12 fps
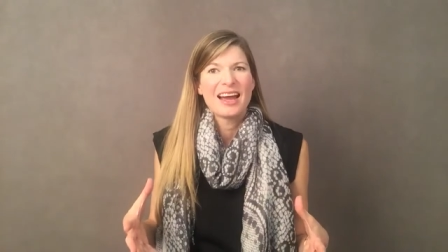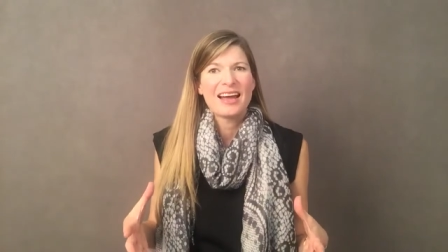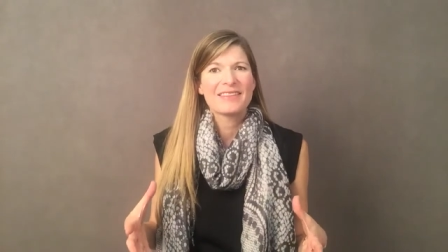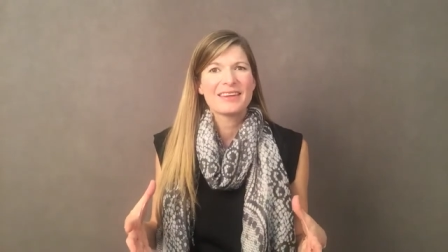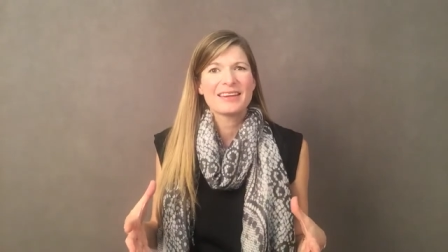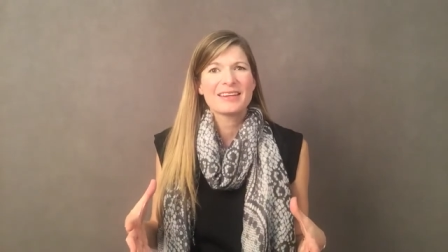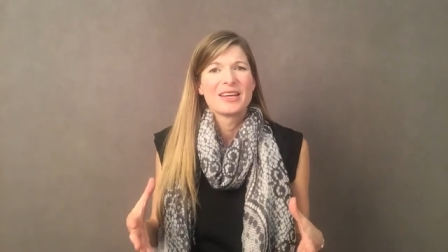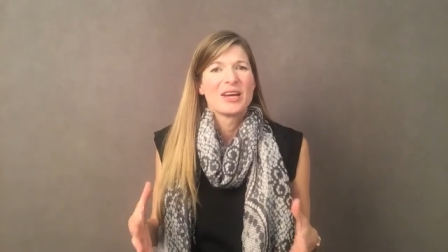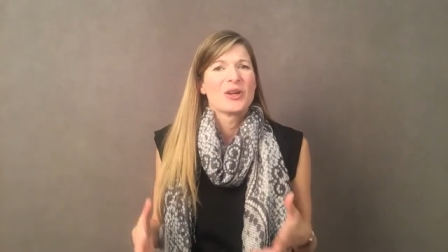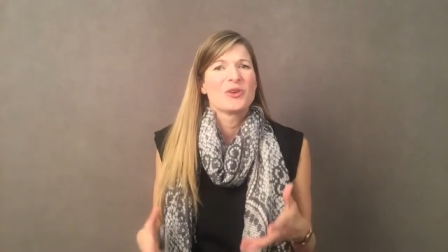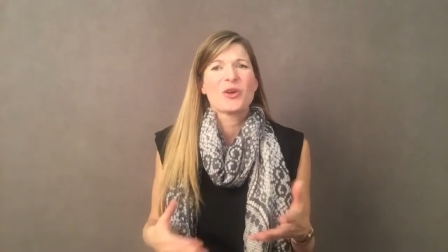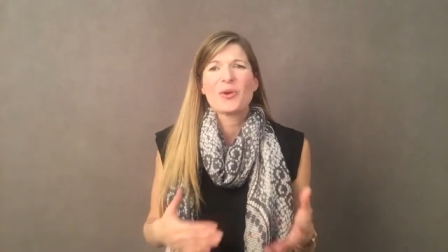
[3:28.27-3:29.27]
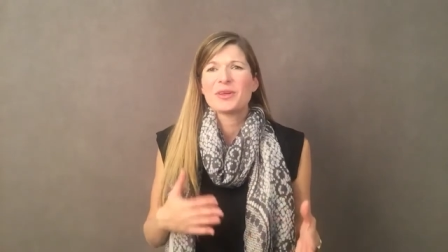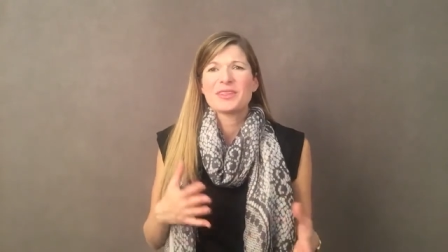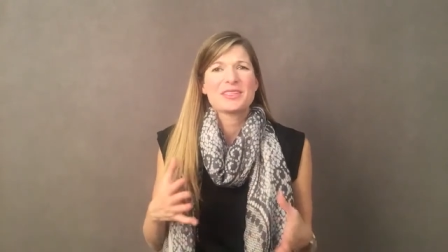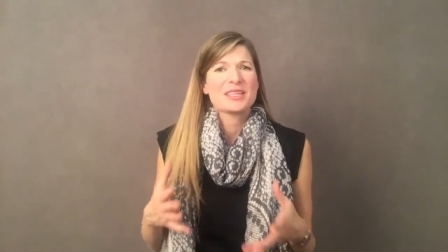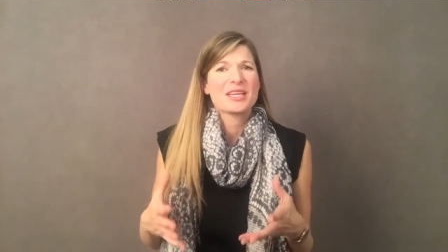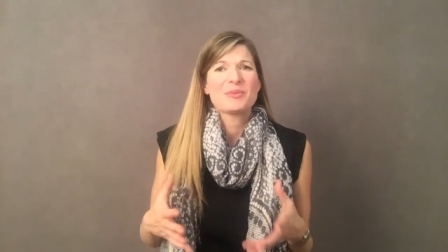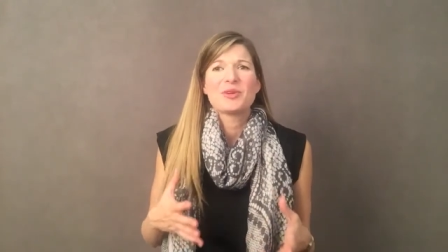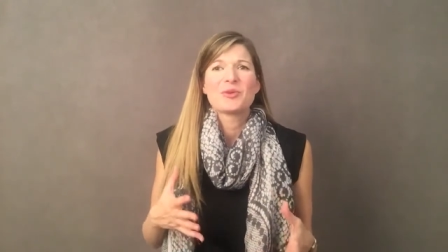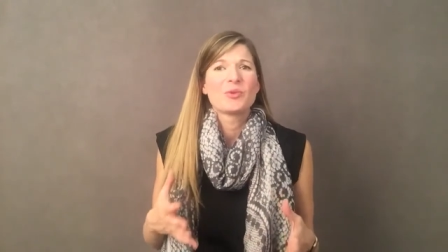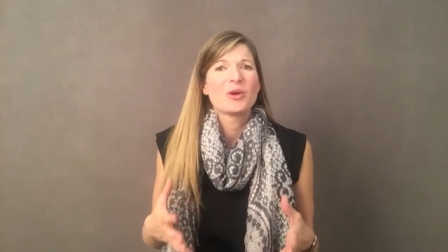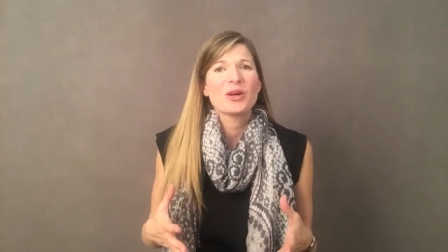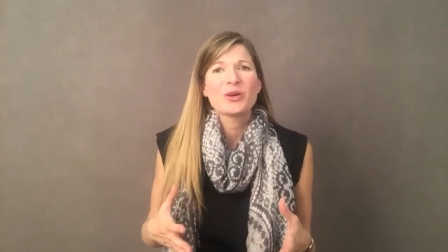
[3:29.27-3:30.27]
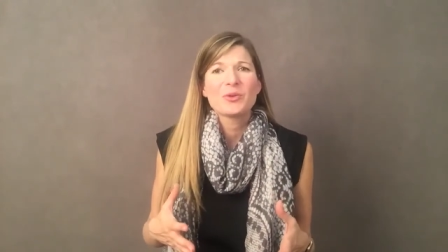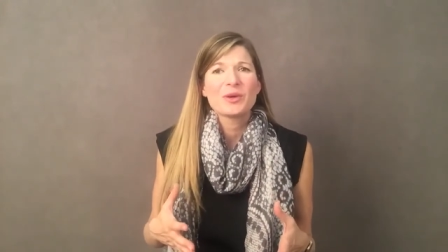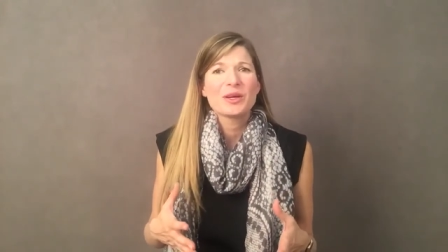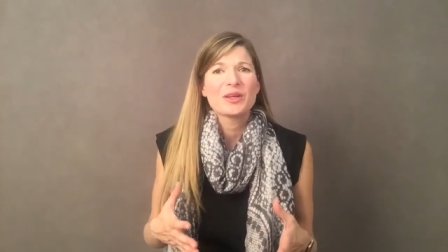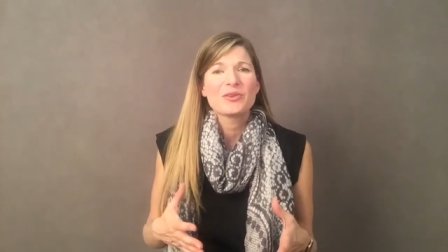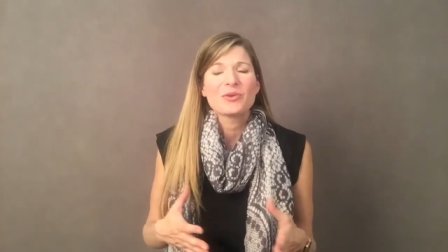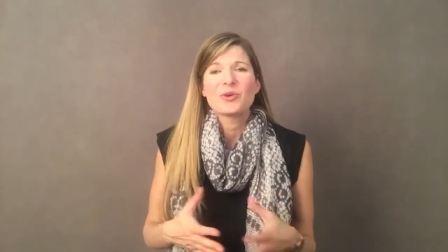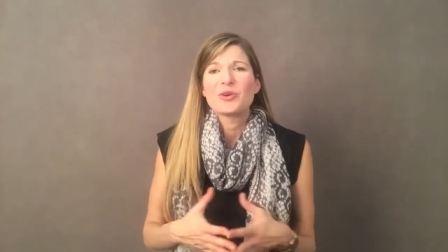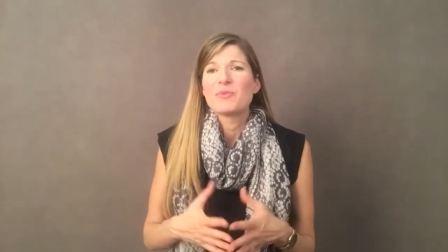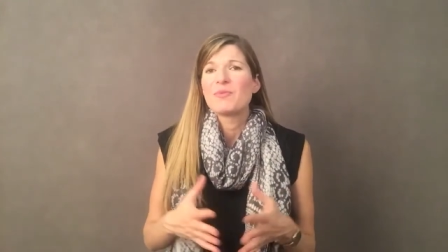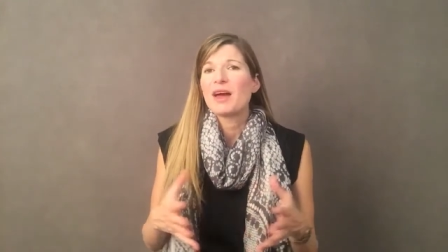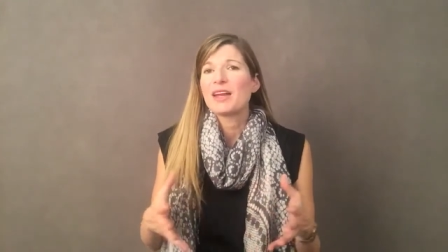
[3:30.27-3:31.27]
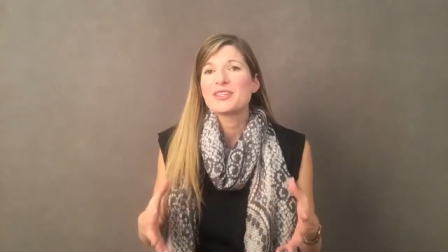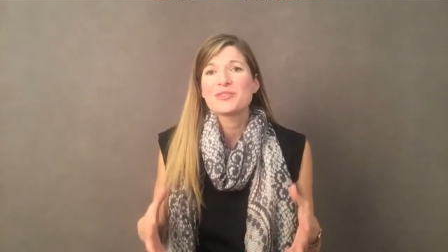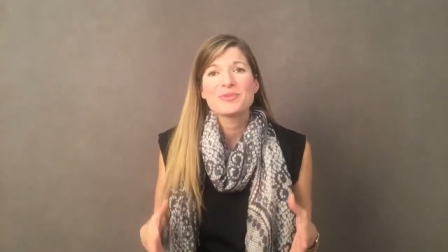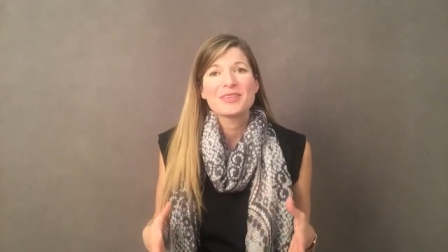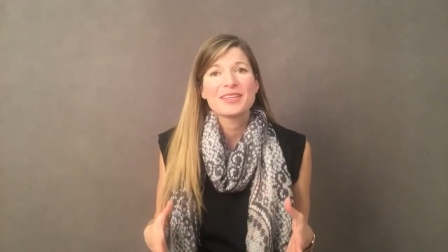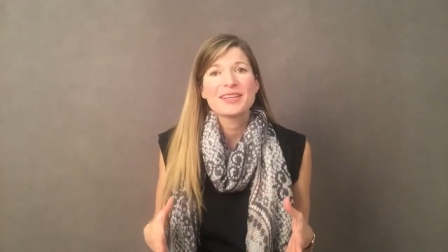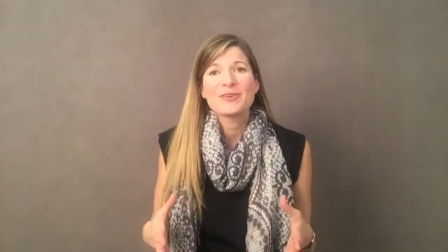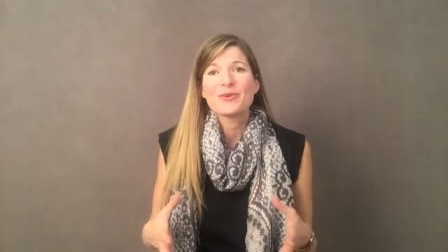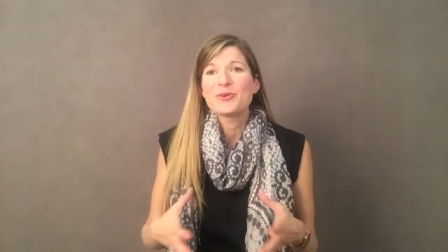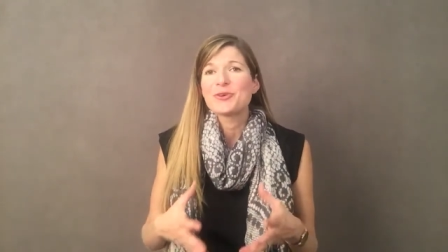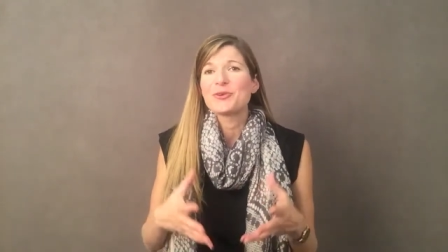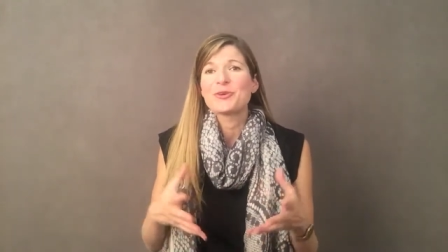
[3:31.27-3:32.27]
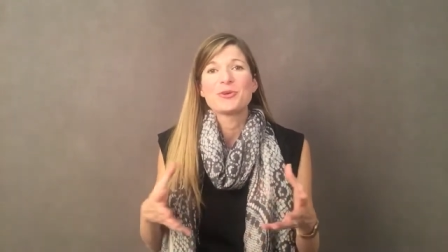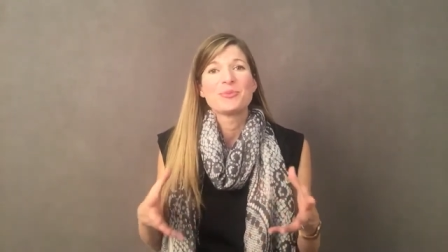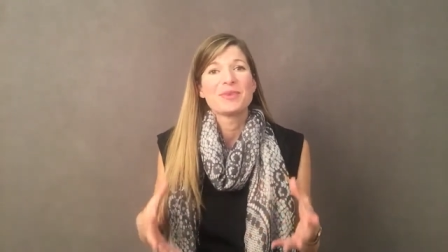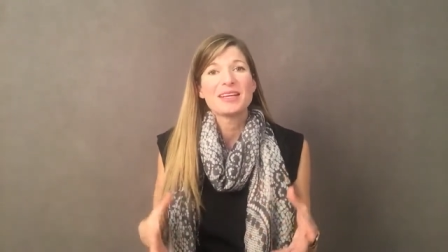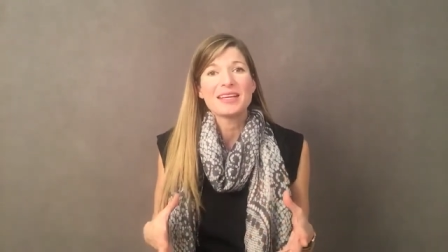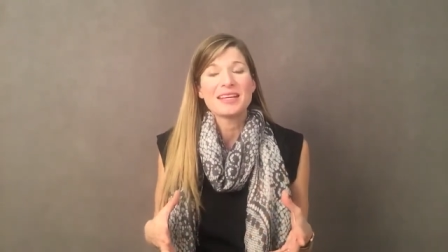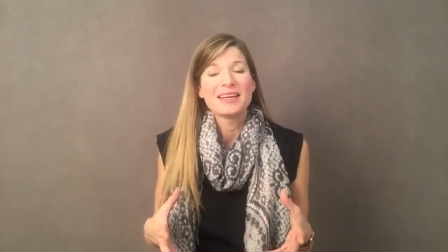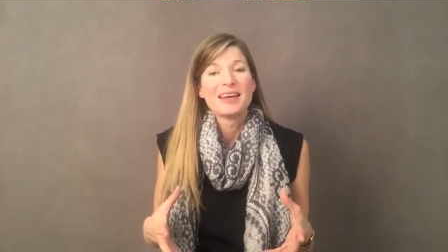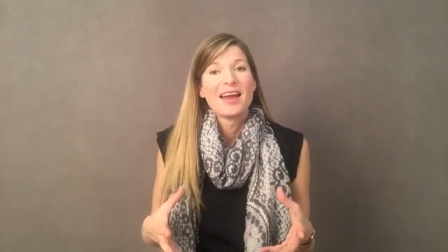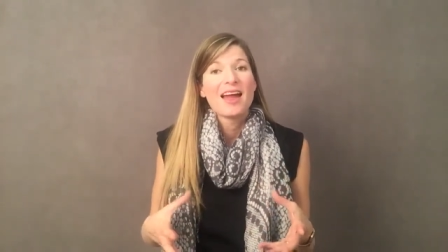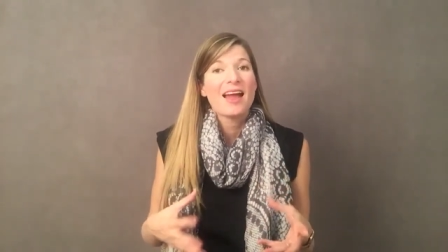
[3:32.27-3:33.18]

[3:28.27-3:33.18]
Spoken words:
And then knowing the team you work with or your management or your committee,